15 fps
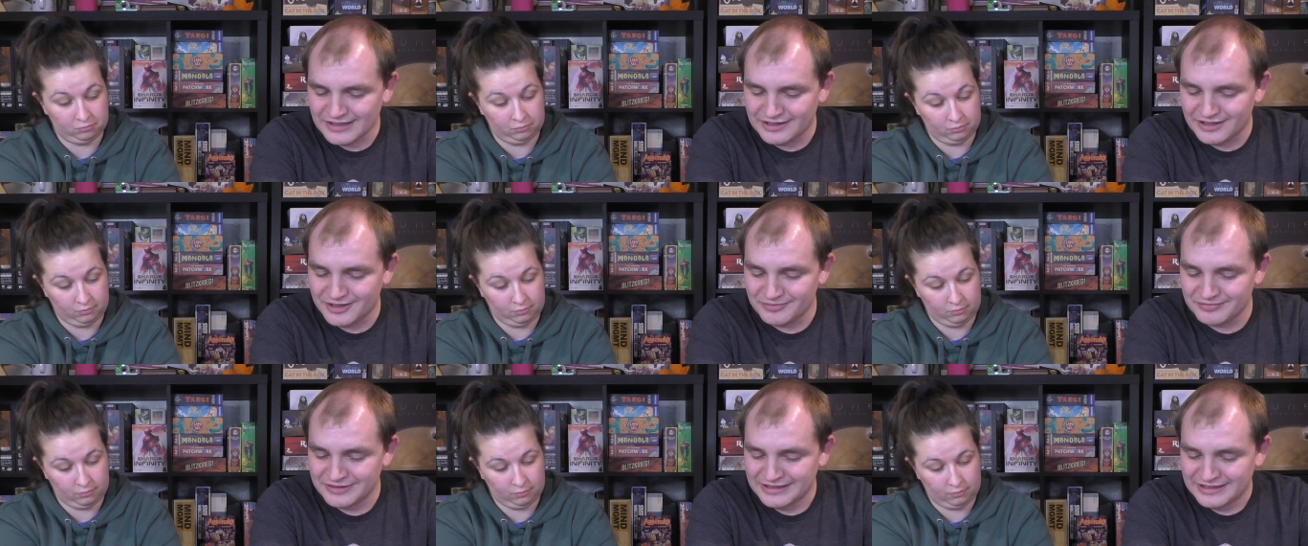
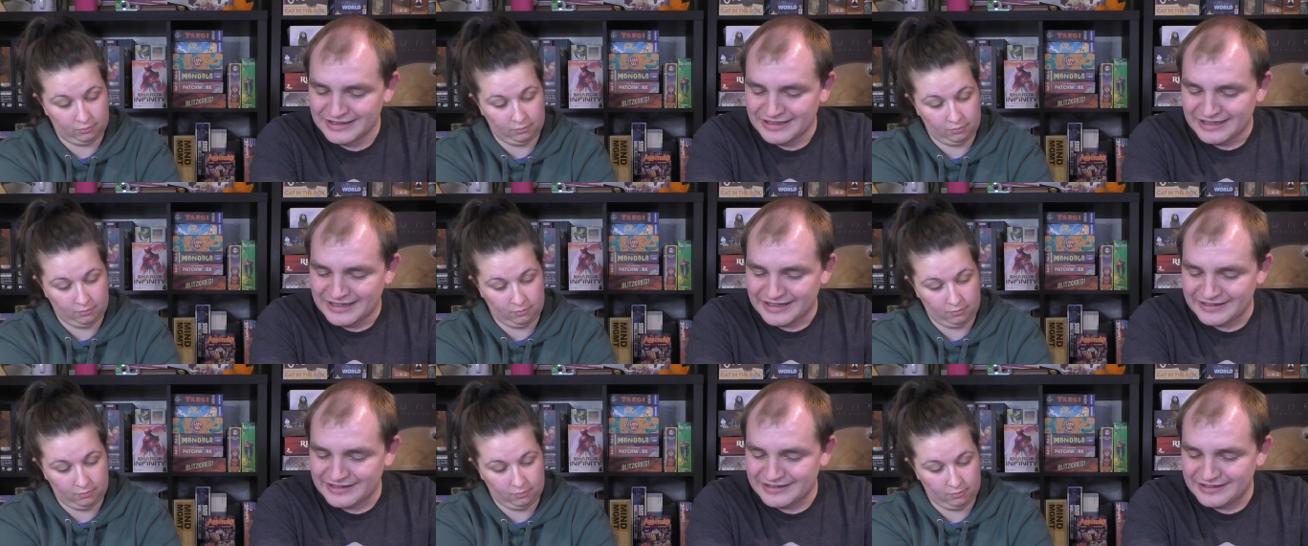Speaker 1: um,
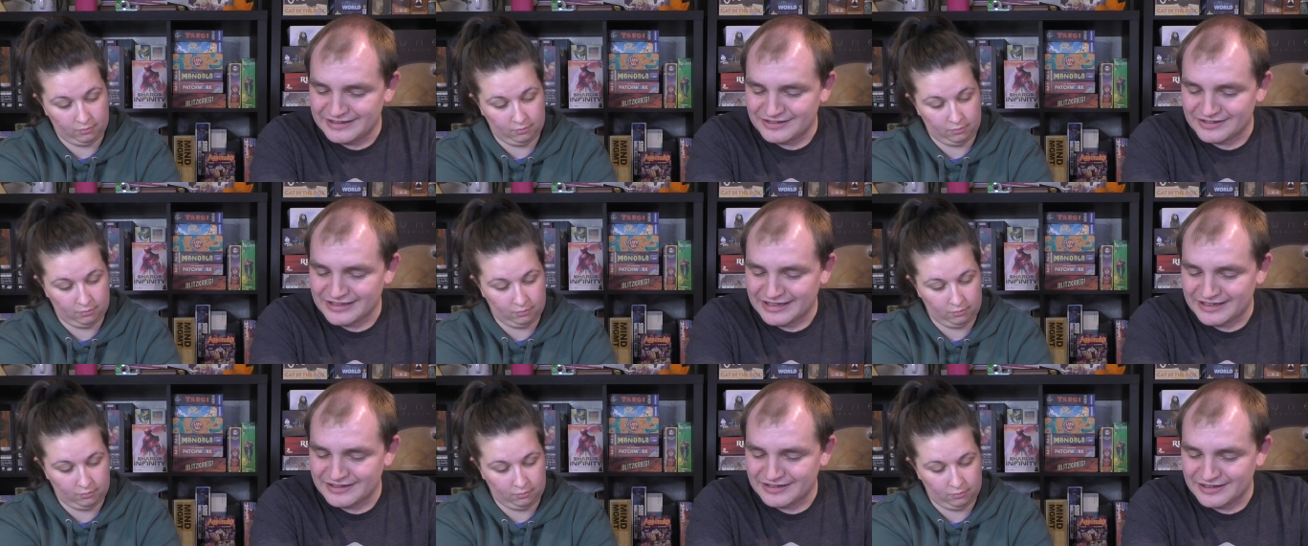and then he's
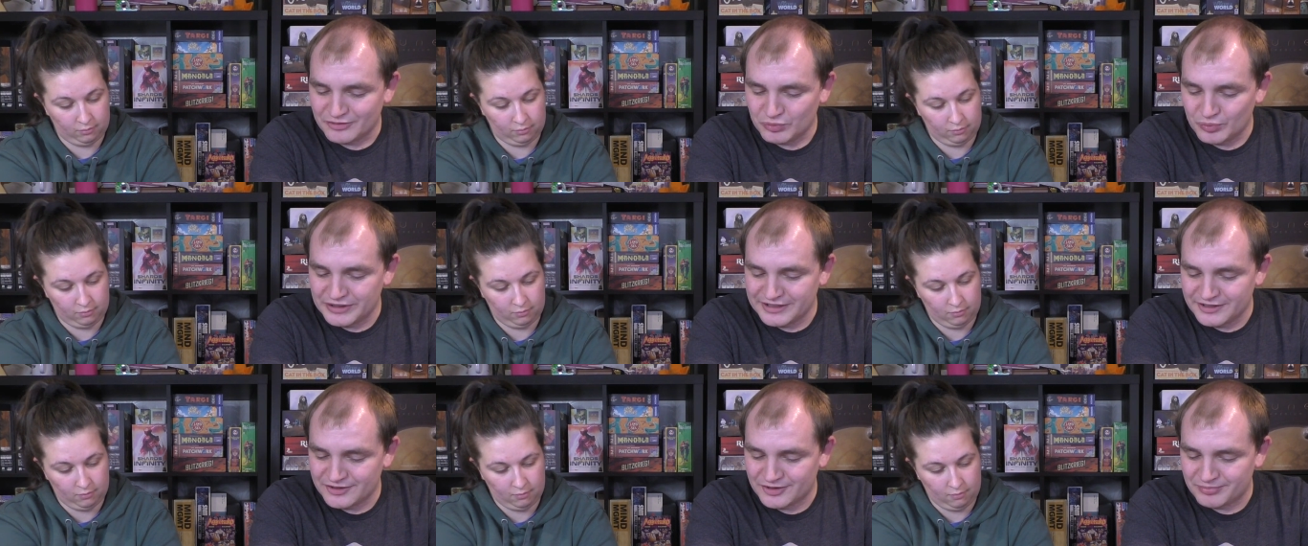got
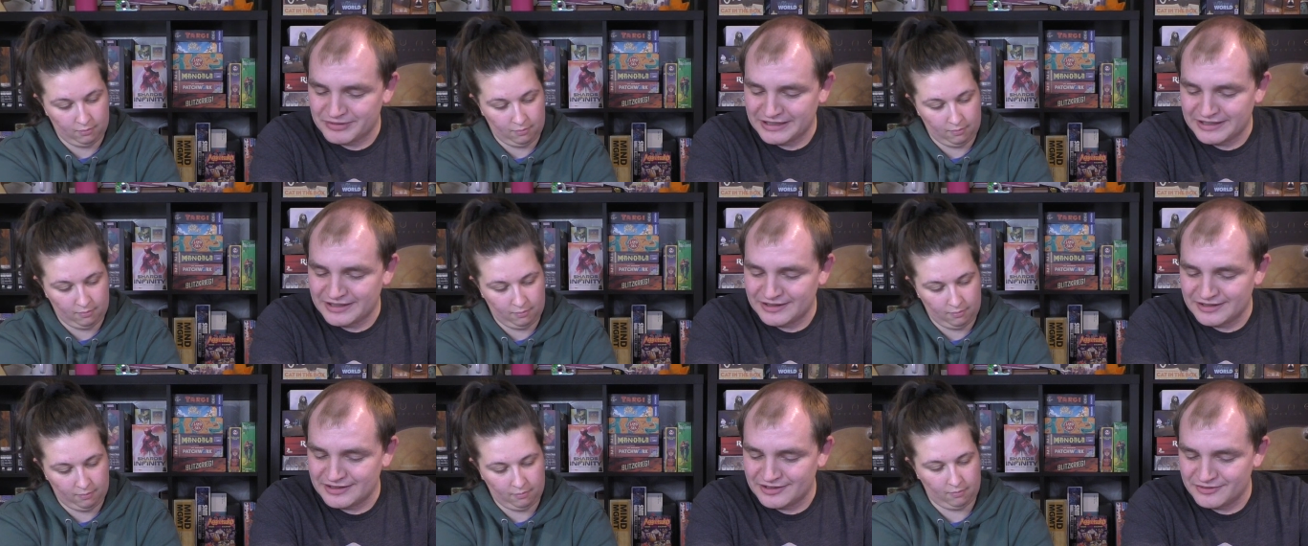
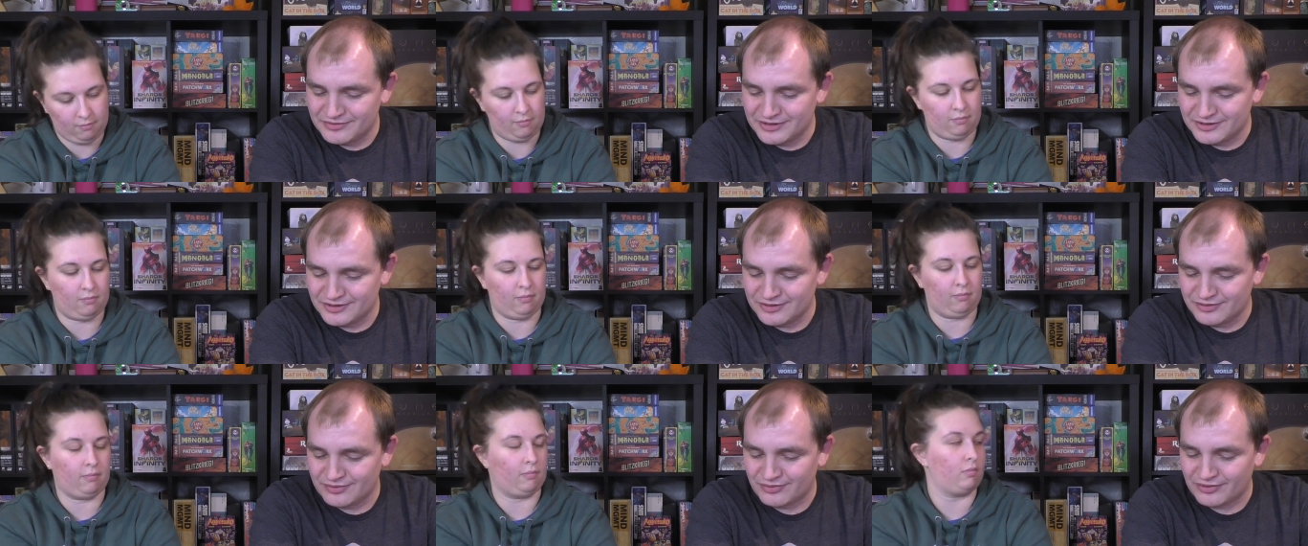wingspan
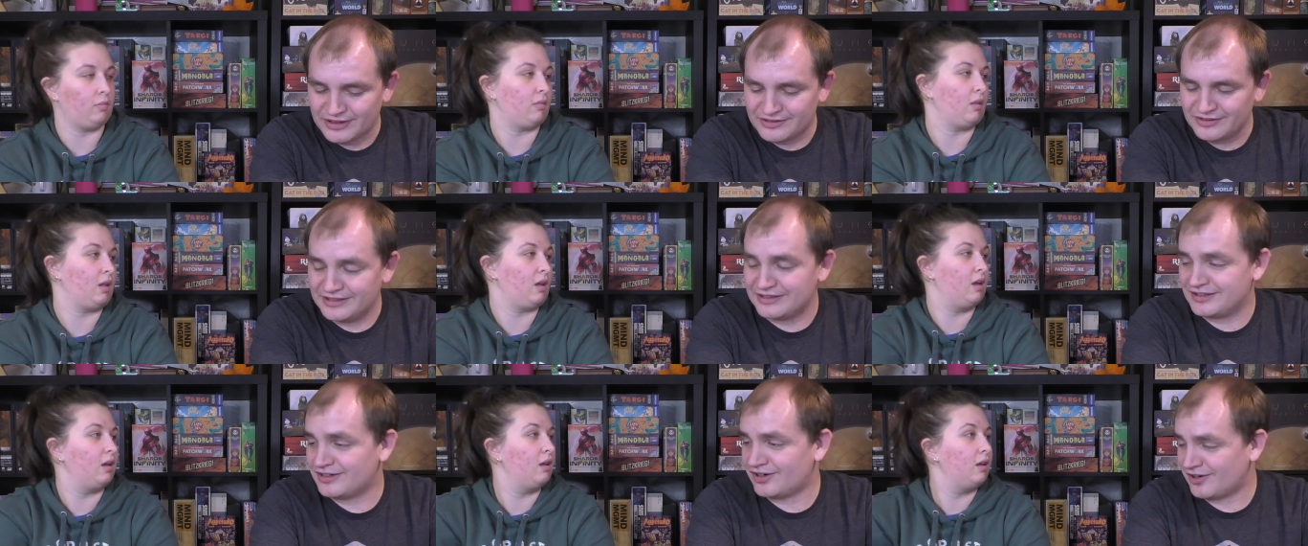vision
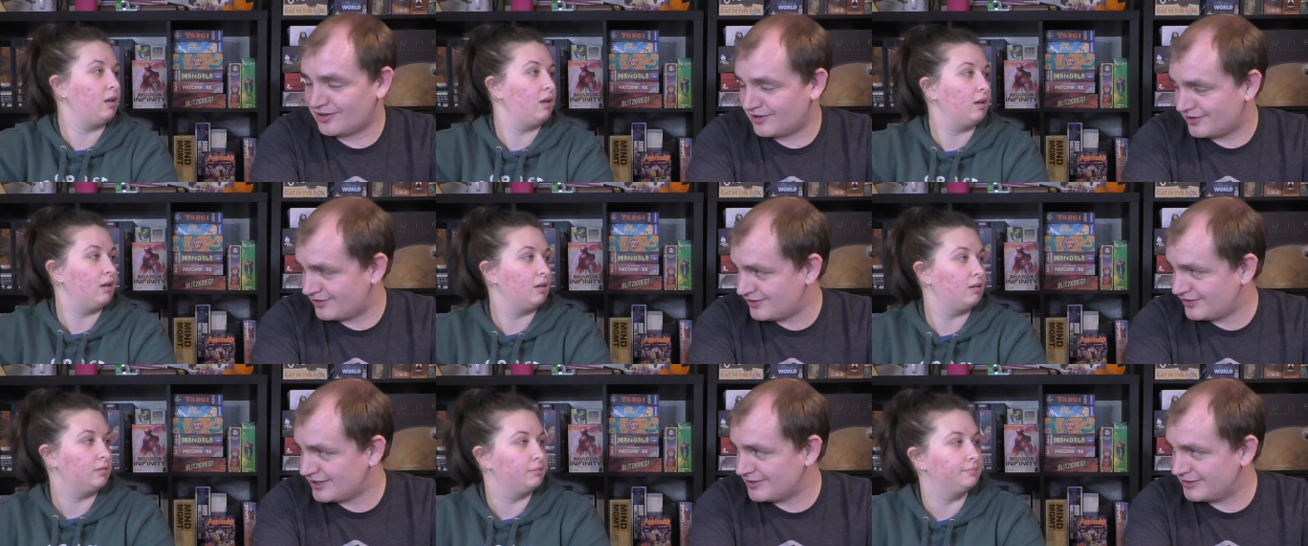friendly
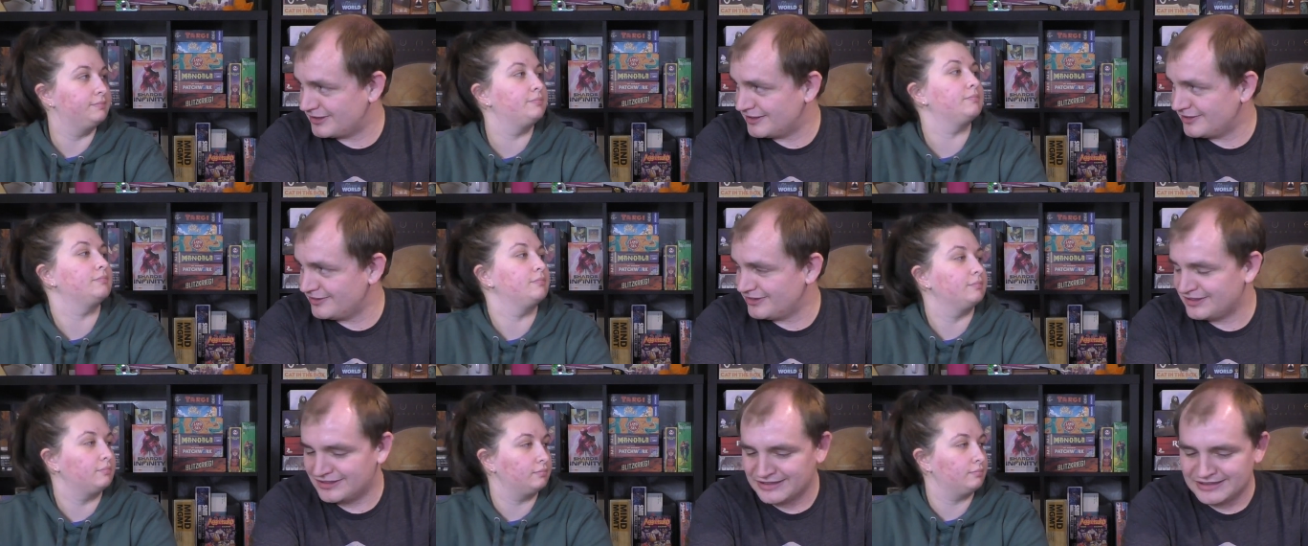cards coming
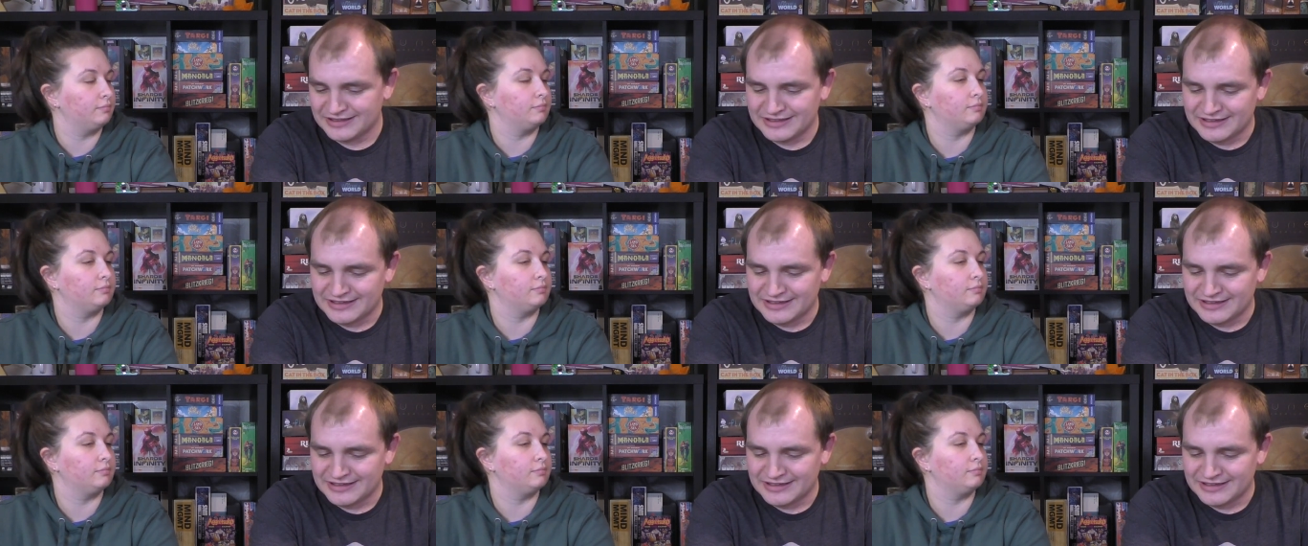out